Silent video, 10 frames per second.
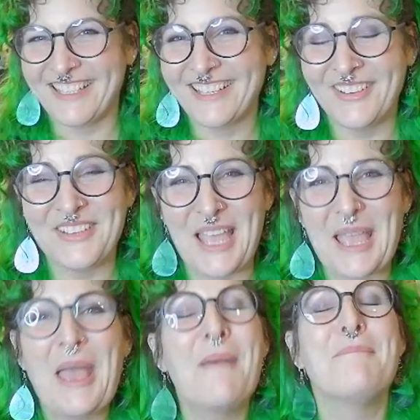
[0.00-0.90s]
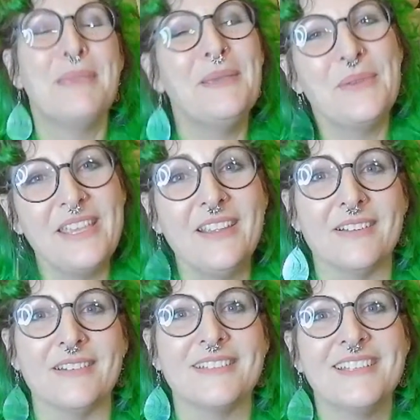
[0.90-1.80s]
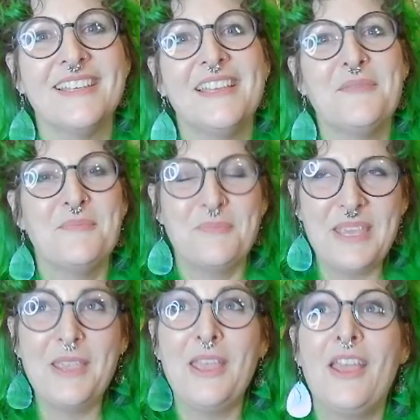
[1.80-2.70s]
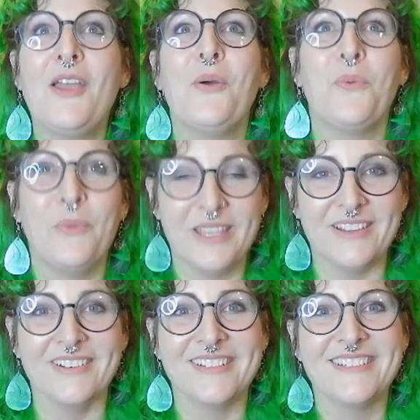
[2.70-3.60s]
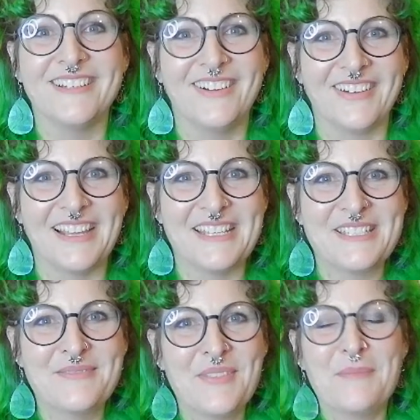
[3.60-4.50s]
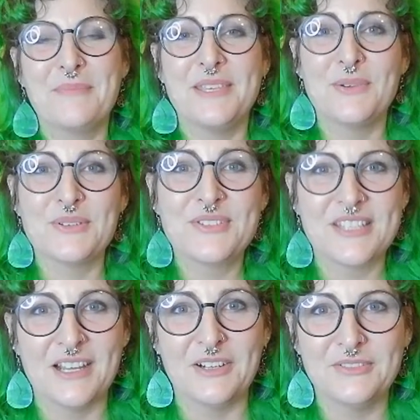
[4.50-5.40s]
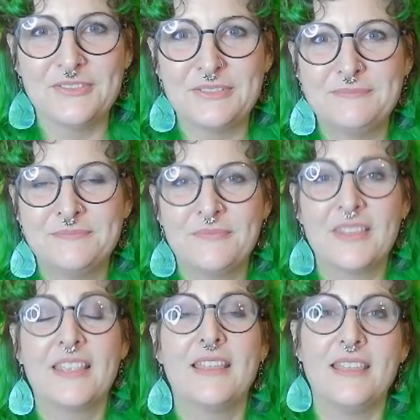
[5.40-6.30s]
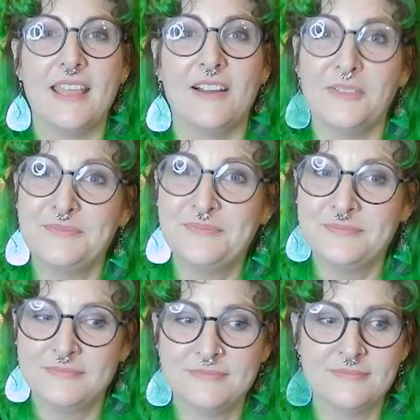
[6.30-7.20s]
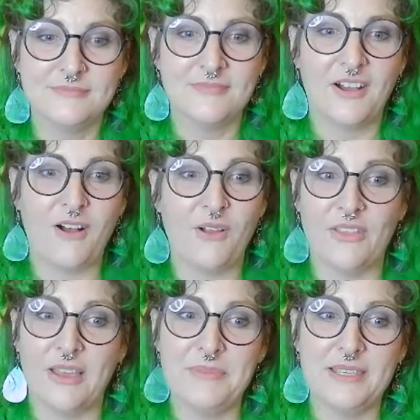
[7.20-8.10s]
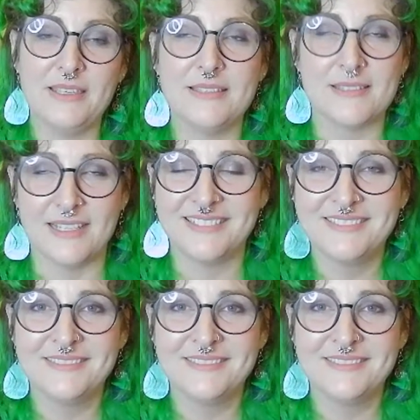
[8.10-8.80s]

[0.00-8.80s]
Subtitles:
Okay. Be weird. Be weird. All right. Be yourself. Now, all that being said,